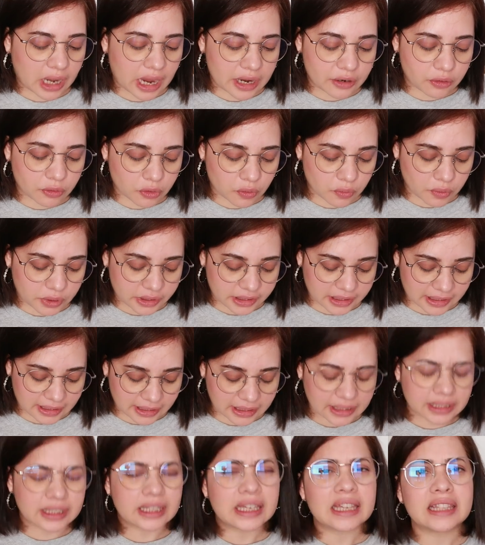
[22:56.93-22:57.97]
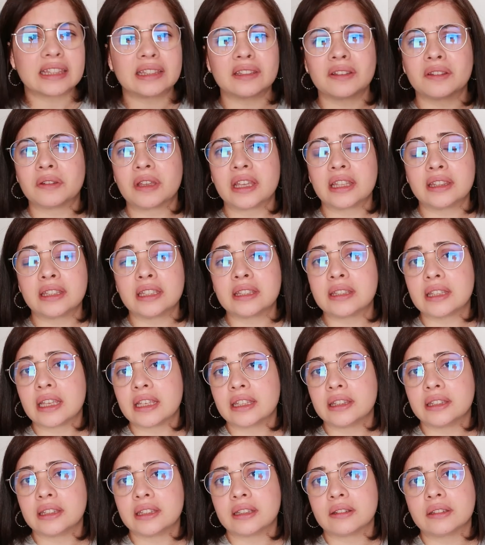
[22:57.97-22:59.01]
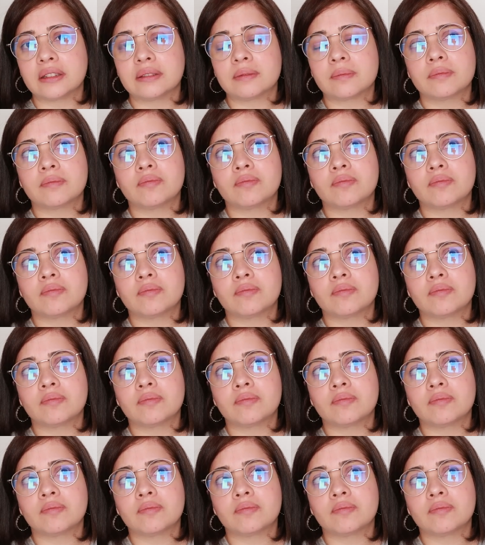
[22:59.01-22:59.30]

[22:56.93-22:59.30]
I don't know, it's like in the